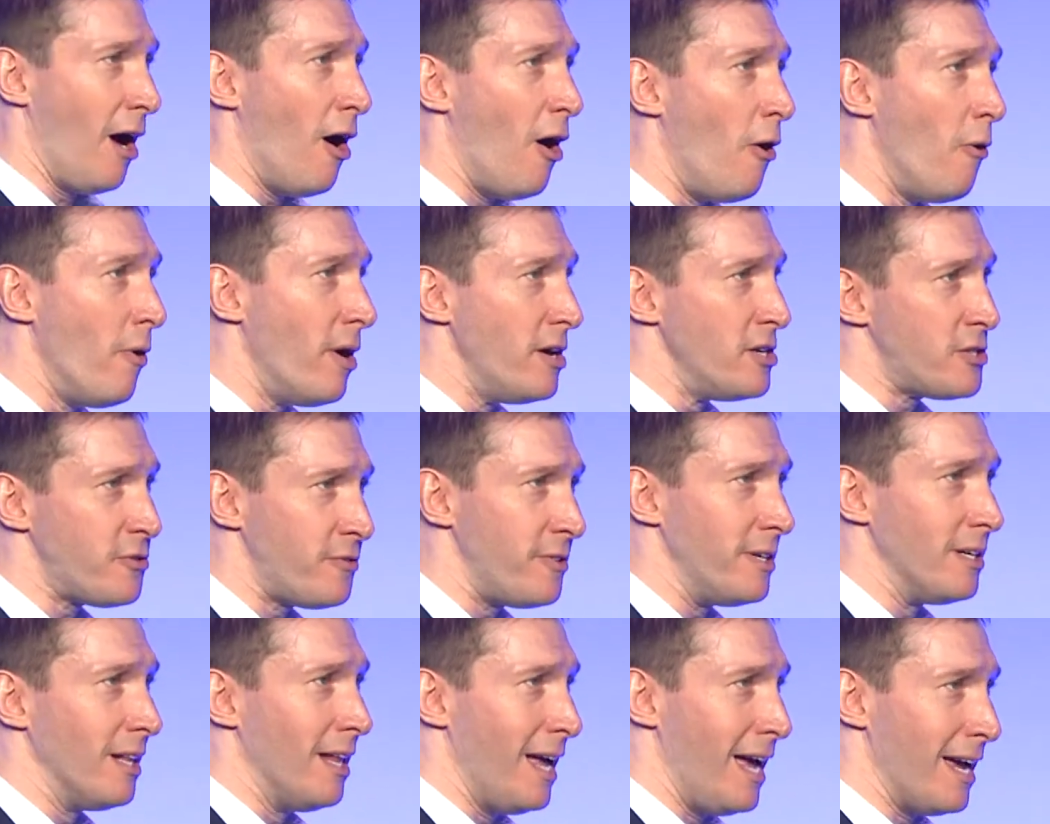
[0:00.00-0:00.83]
always
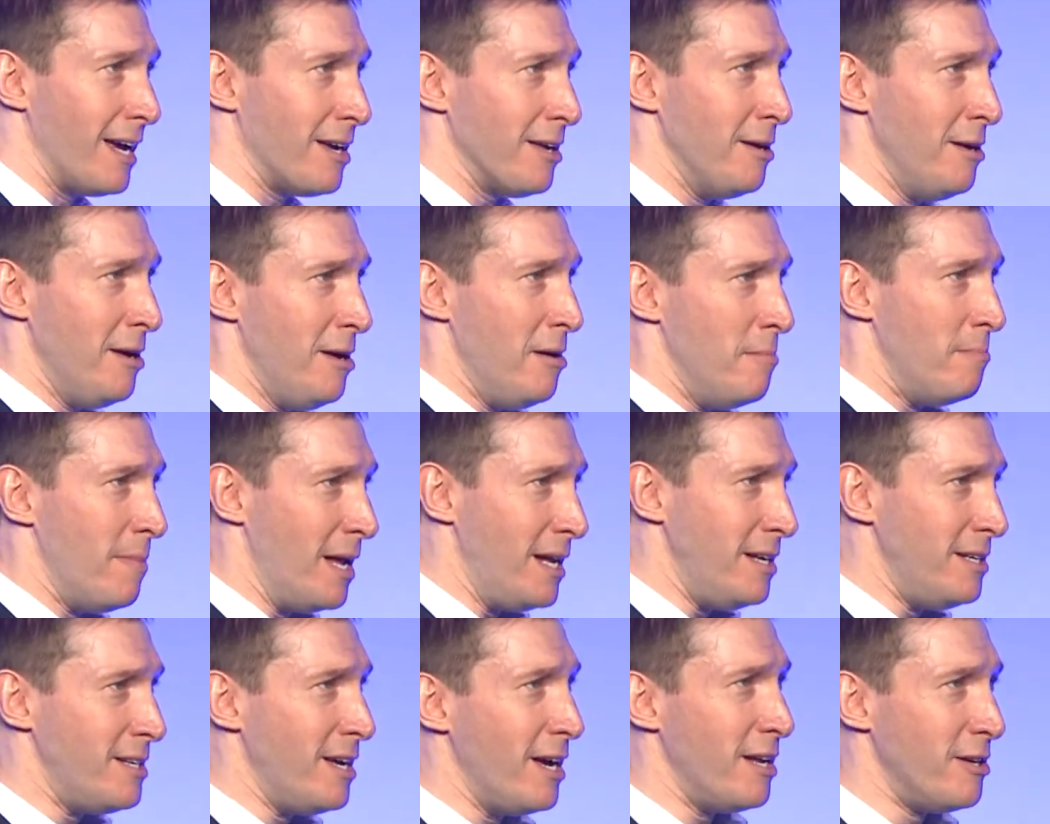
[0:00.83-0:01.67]
feel like
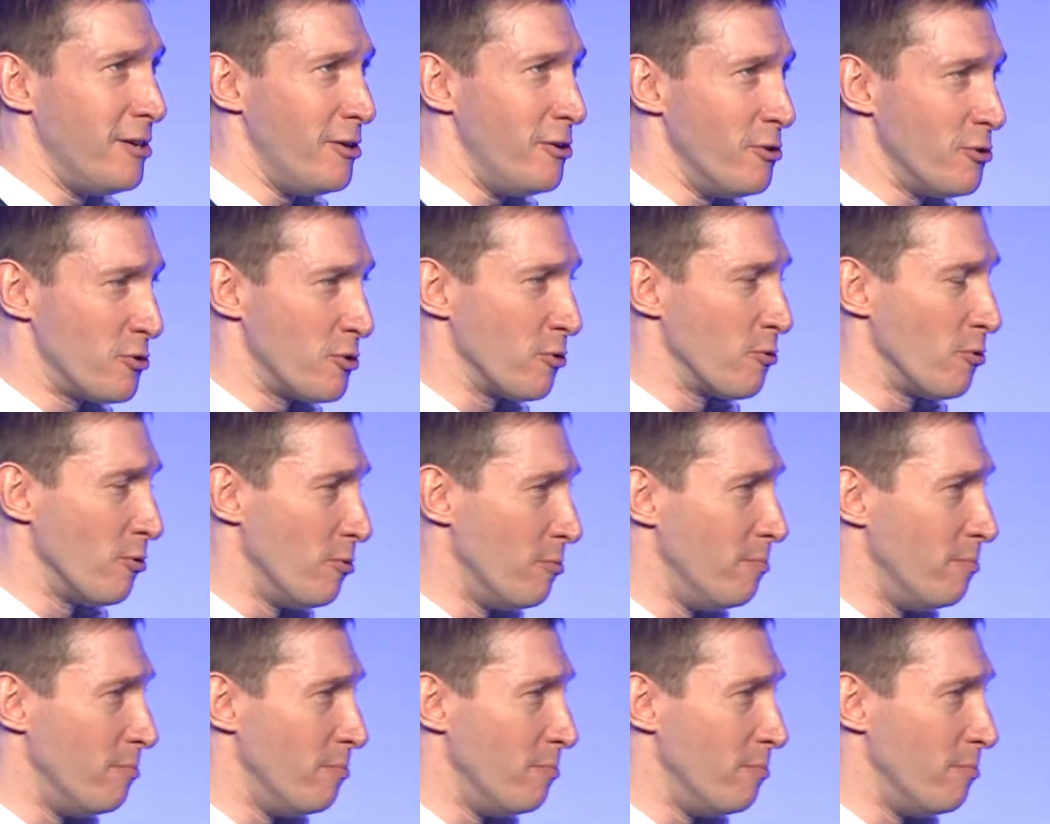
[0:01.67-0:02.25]
Medidata user group